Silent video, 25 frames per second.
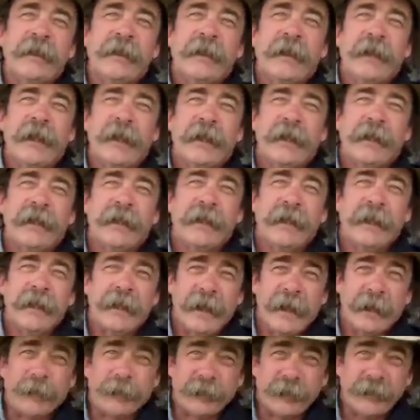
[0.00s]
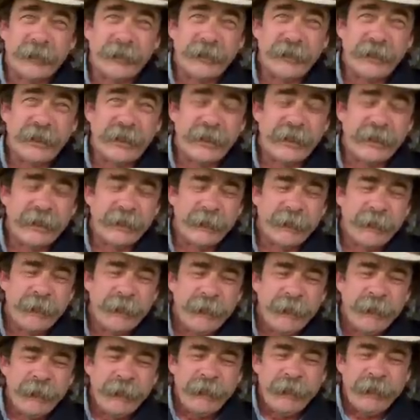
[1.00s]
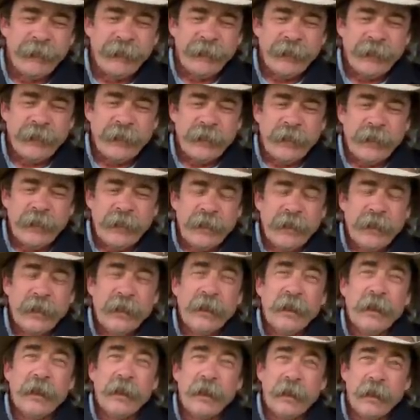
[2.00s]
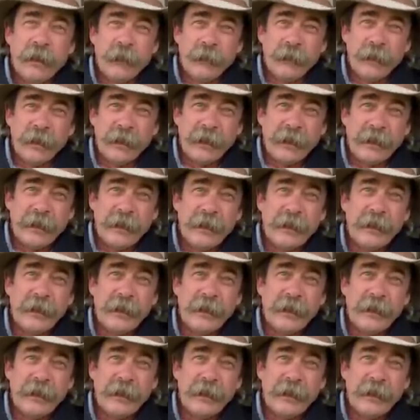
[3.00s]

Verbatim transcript: uh, and I appreciate it. Humbly,